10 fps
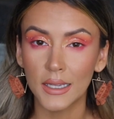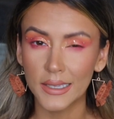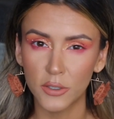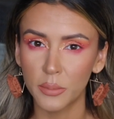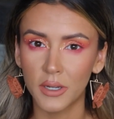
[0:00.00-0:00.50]
a
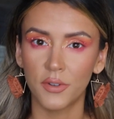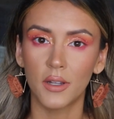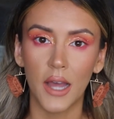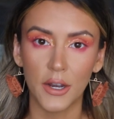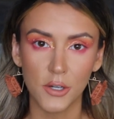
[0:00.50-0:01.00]
little bit of a
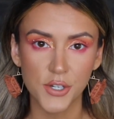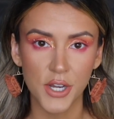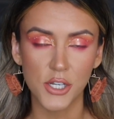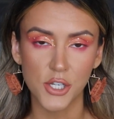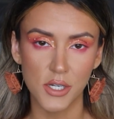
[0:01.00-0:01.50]
lighter
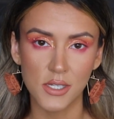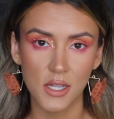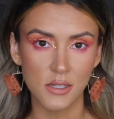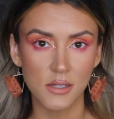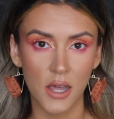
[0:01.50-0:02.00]
shade just to
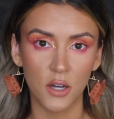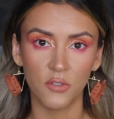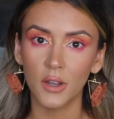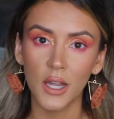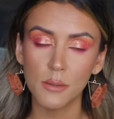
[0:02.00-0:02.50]
the center of
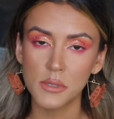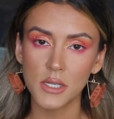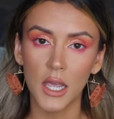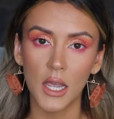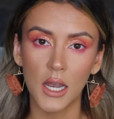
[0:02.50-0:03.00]
your lips,
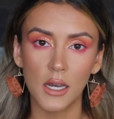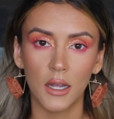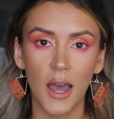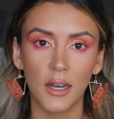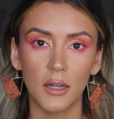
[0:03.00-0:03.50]
it
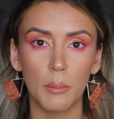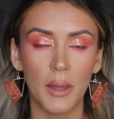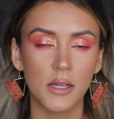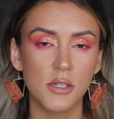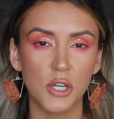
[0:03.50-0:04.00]
kind of
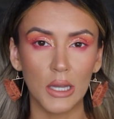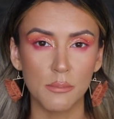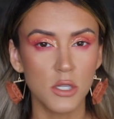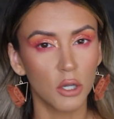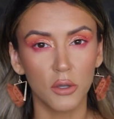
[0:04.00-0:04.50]
makes your
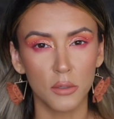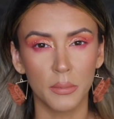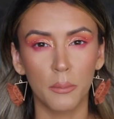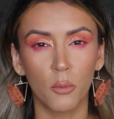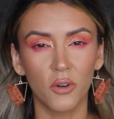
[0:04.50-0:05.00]
lips look a little
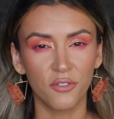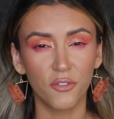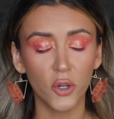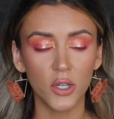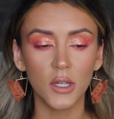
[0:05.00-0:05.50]
bit more
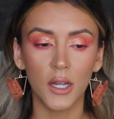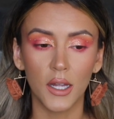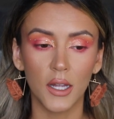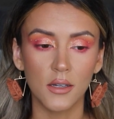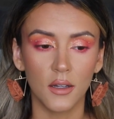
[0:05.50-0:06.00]
full
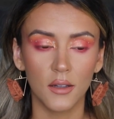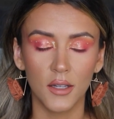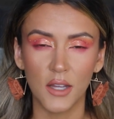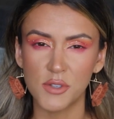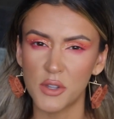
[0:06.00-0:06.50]
and
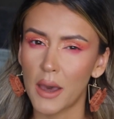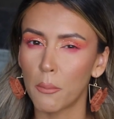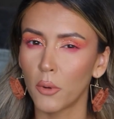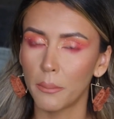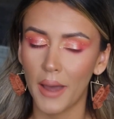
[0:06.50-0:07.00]
gives you that
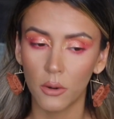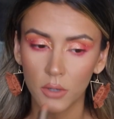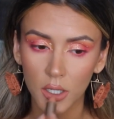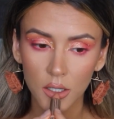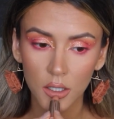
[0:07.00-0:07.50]
more
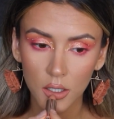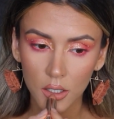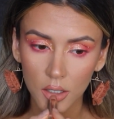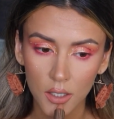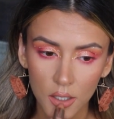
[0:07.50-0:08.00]
pouty
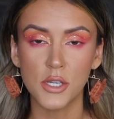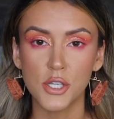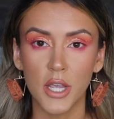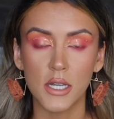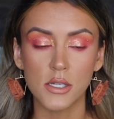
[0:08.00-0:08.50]
look. The
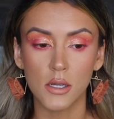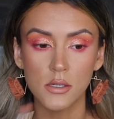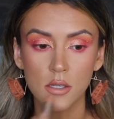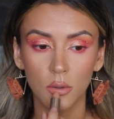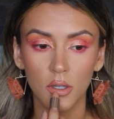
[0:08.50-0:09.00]
shade is
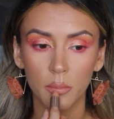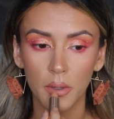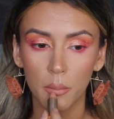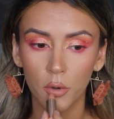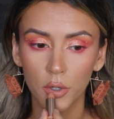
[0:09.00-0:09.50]
also a little
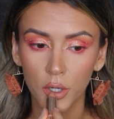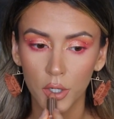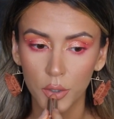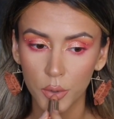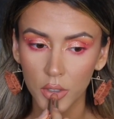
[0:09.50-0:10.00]
bit more
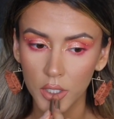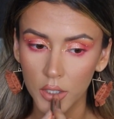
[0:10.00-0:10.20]
nude.